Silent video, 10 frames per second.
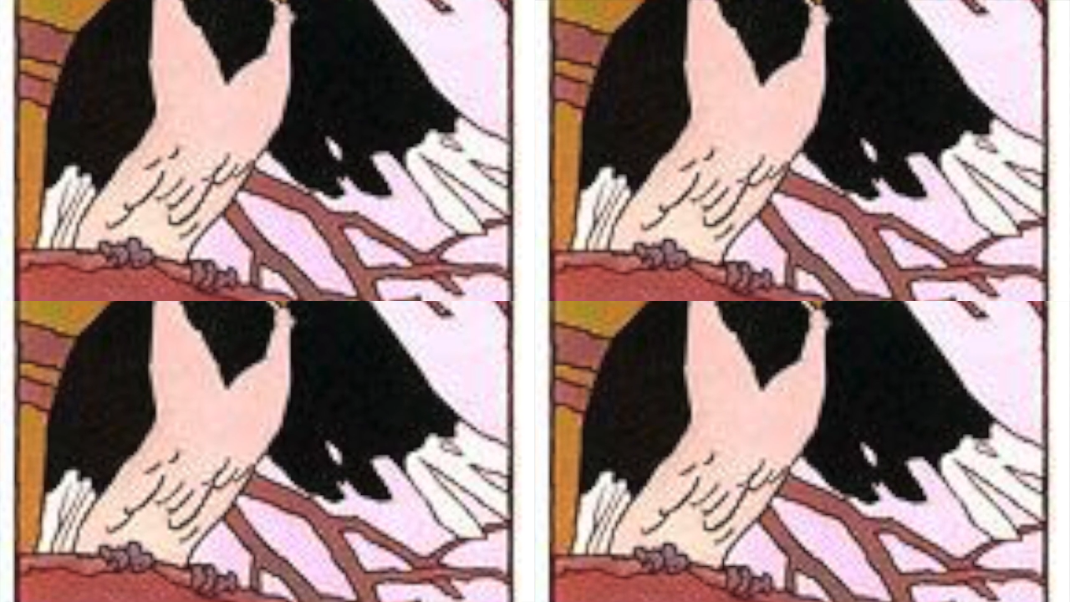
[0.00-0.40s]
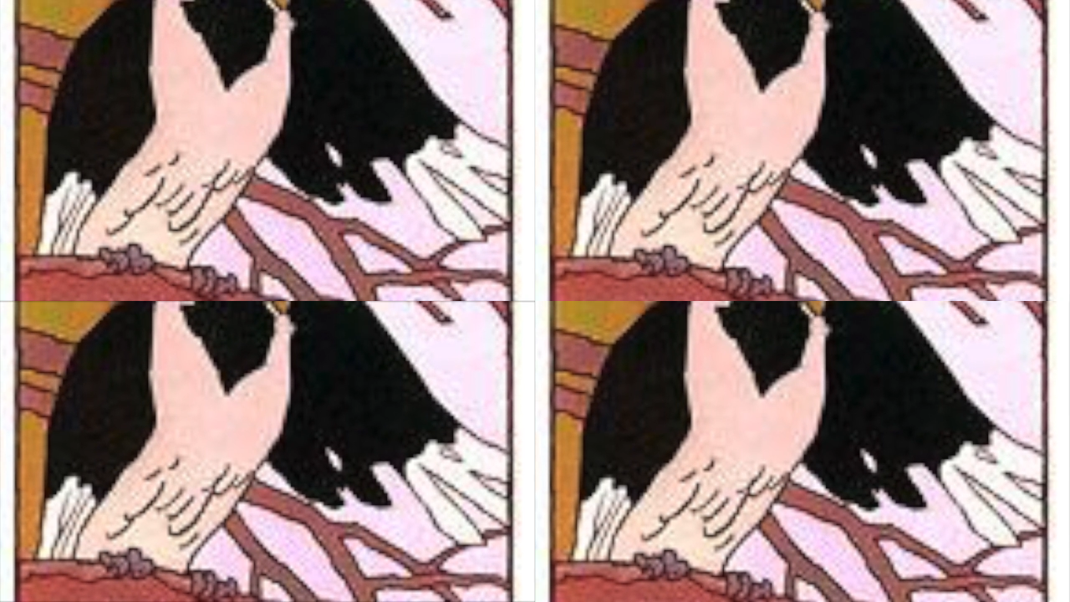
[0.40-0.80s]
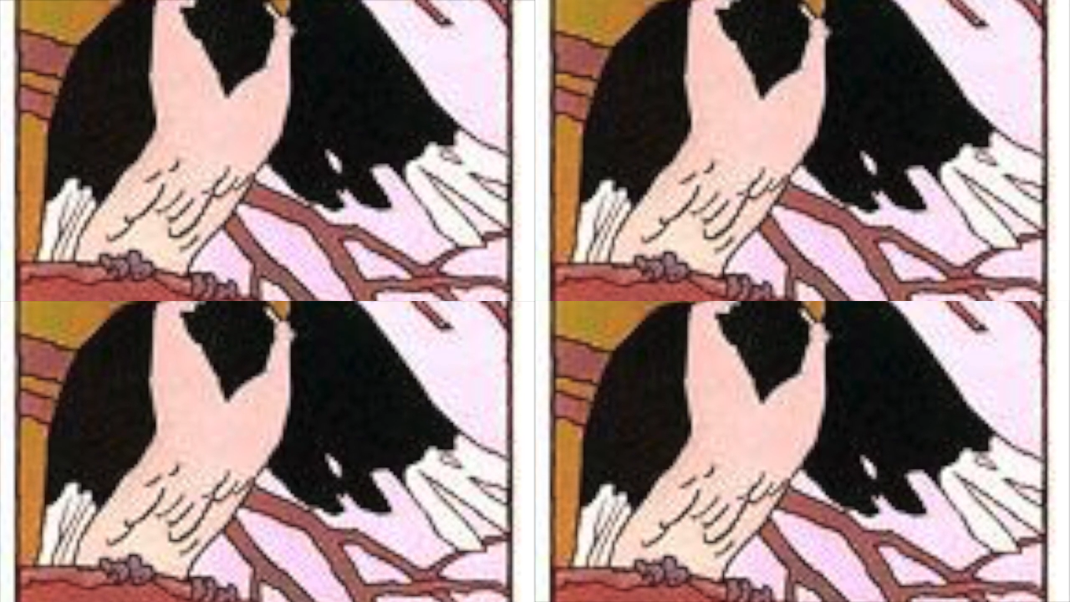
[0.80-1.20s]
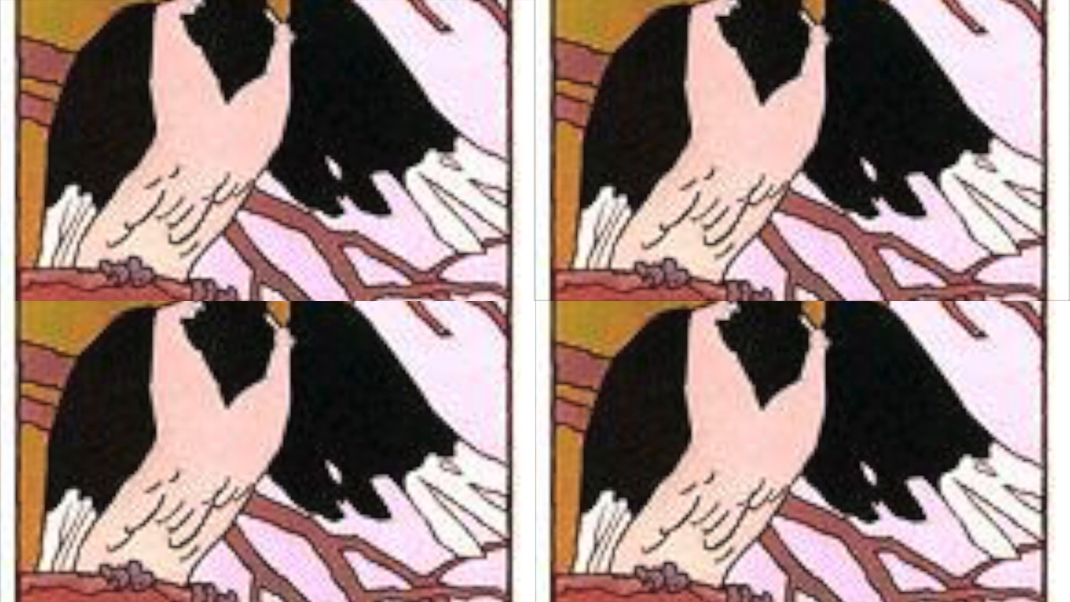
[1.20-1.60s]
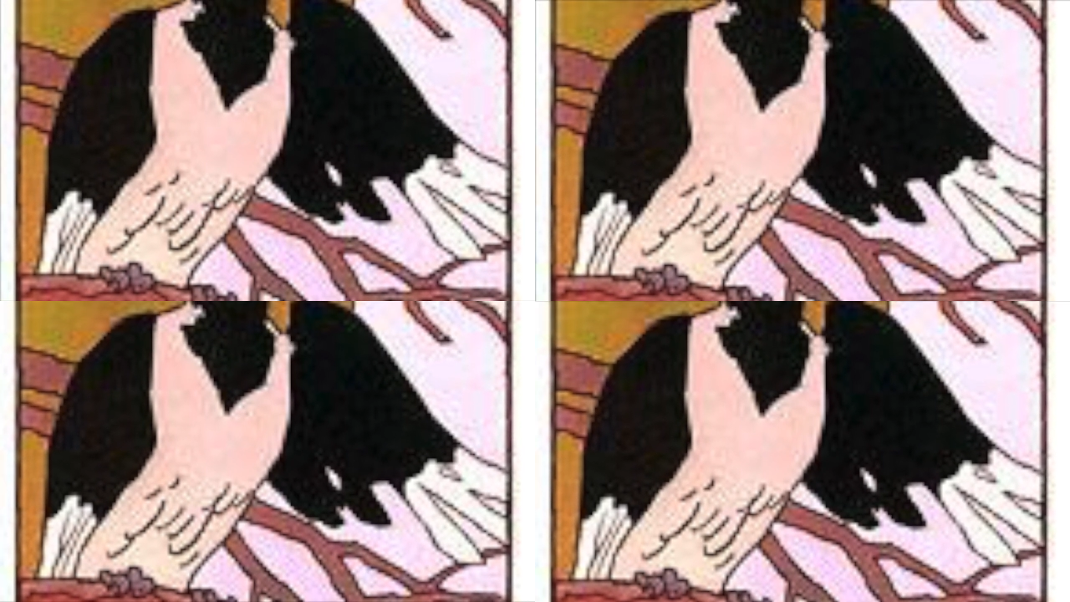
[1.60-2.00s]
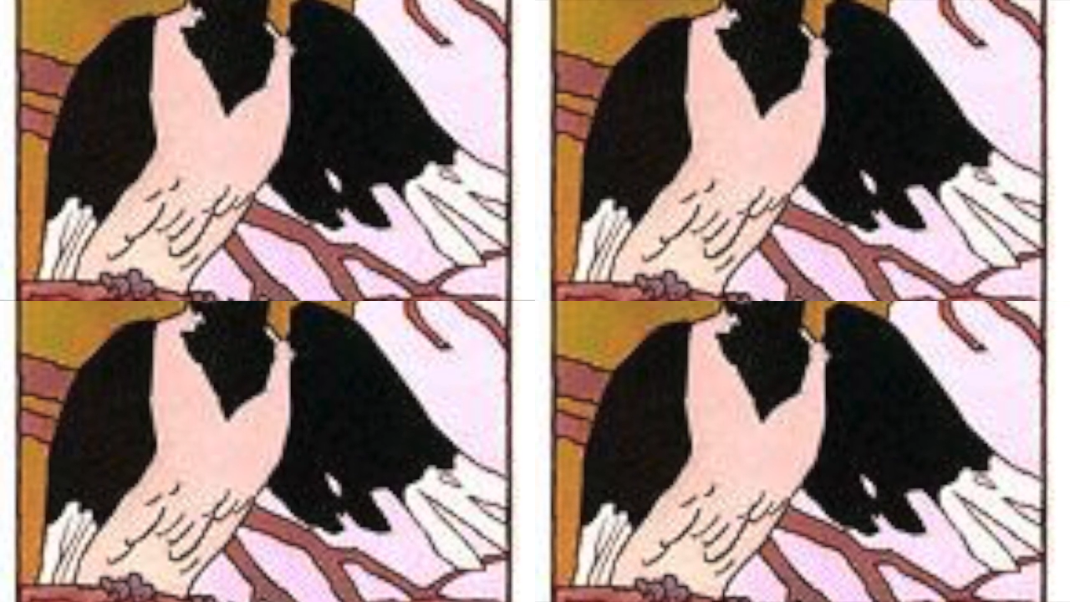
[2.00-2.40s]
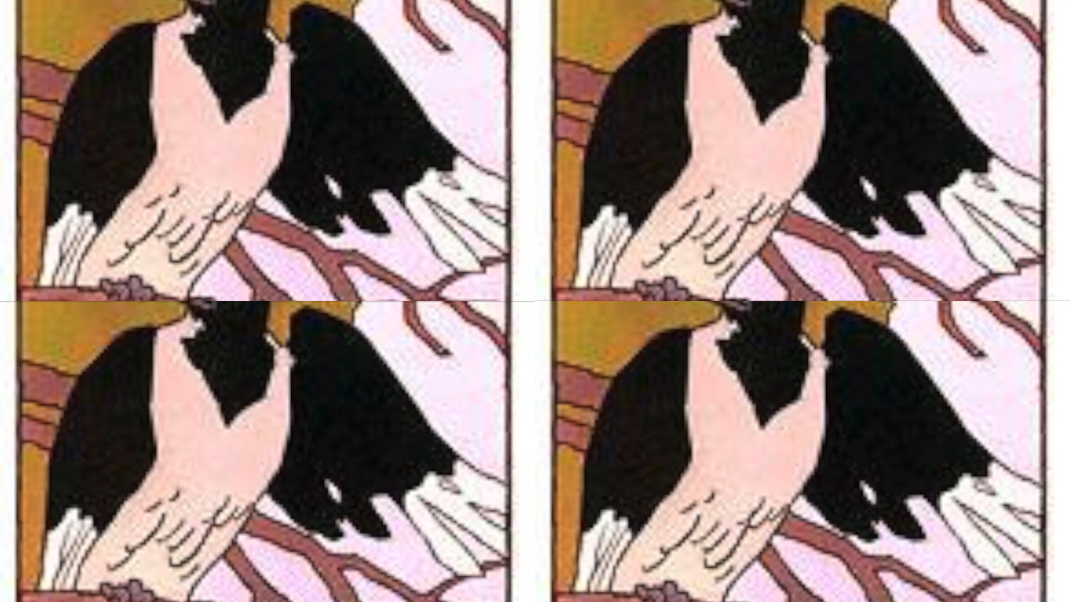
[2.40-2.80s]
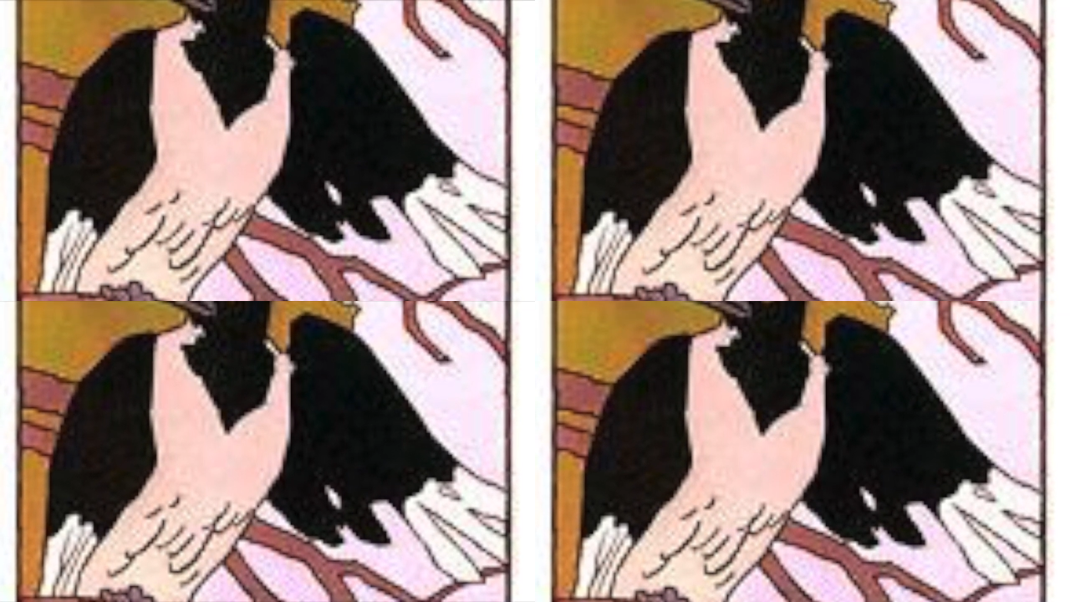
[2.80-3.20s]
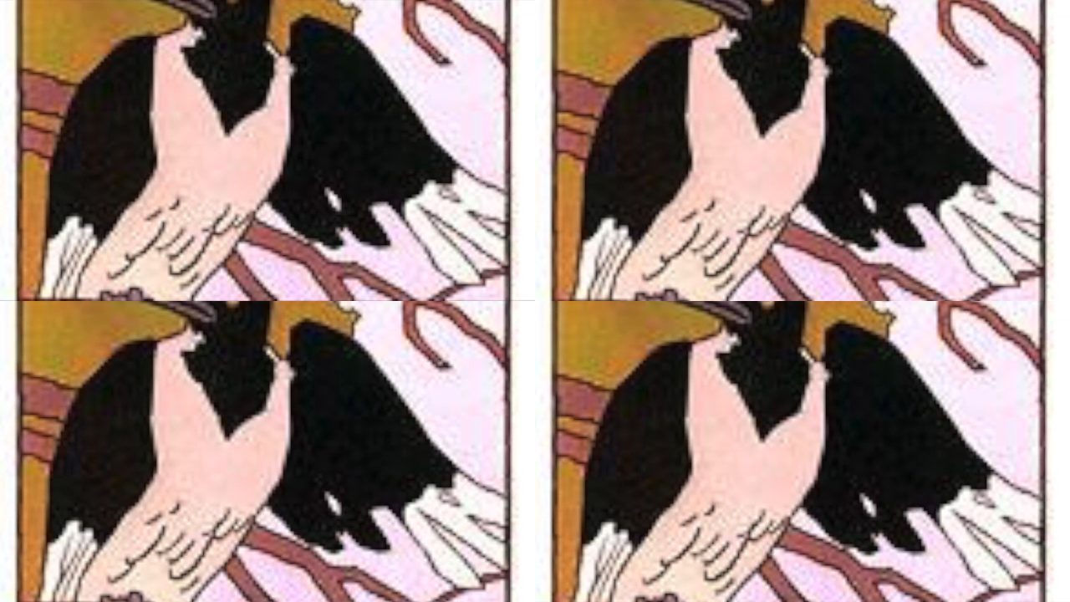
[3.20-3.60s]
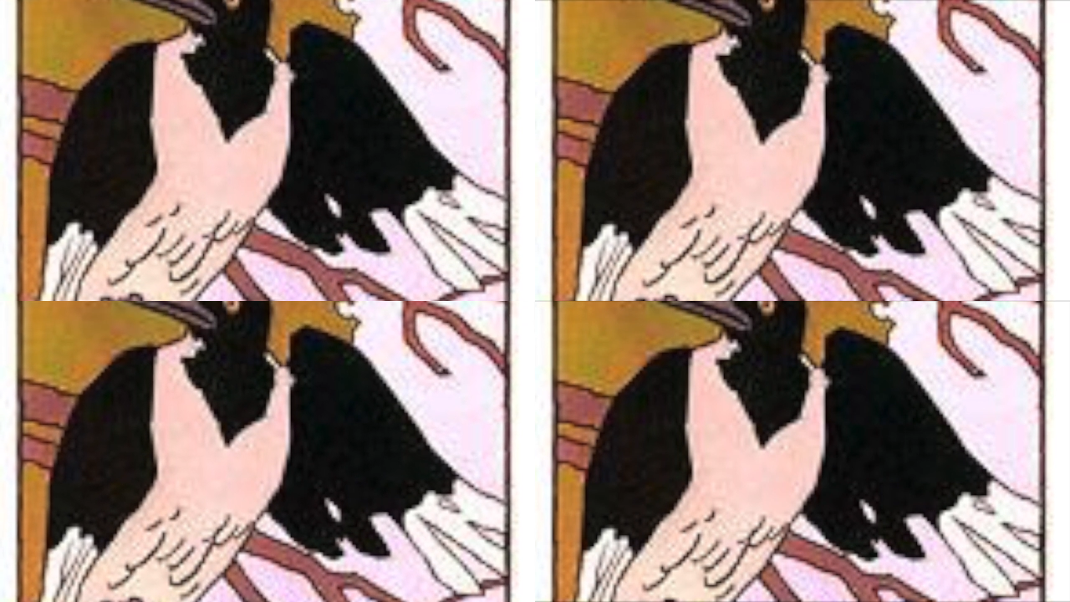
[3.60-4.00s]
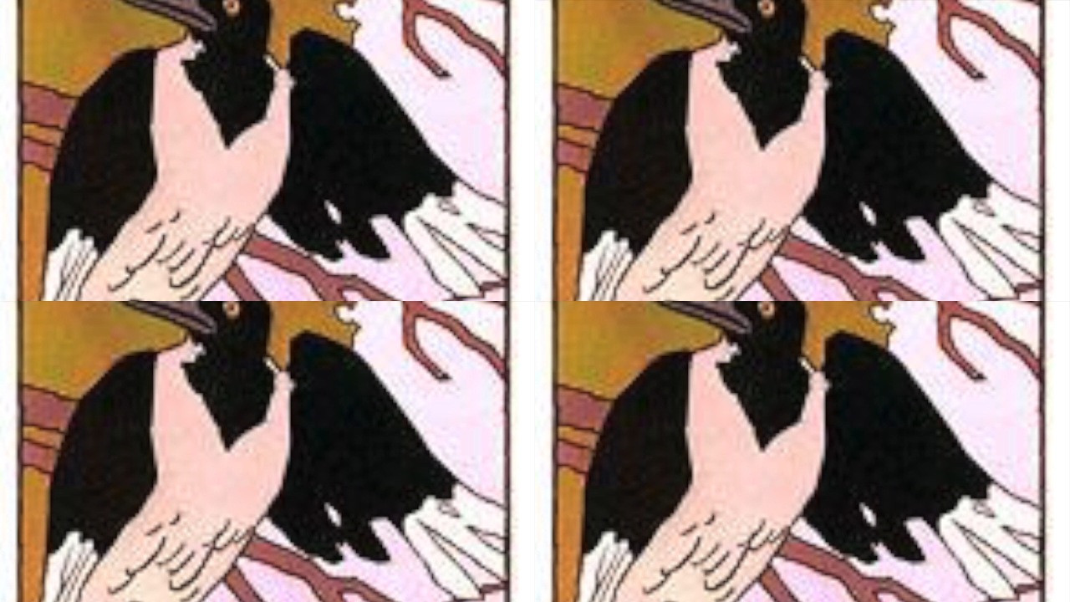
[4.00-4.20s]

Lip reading: [unreadable: no face in view]